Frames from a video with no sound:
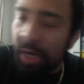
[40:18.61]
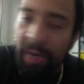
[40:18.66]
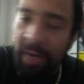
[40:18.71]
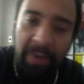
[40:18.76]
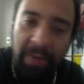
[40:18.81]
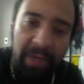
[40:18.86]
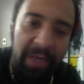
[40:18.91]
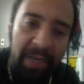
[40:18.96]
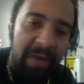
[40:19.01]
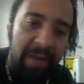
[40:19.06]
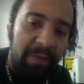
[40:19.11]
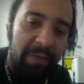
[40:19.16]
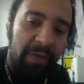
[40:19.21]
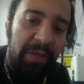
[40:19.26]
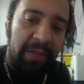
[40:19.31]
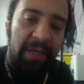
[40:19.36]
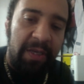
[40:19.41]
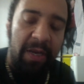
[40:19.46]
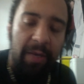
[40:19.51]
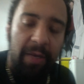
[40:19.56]
I mean, you have
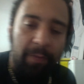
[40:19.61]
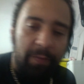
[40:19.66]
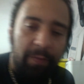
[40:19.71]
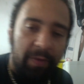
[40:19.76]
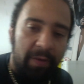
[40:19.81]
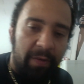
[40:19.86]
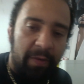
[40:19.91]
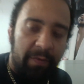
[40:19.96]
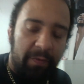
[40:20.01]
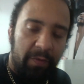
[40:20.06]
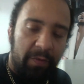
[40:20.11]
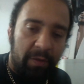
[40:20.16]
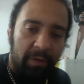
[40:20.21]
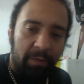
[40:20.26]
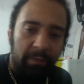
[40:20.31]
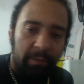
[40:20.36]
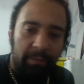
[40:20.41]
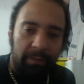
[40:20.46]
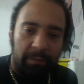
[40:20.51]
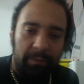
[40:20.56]
the type of
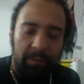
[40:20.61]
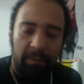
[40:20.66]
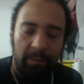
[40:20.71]
um,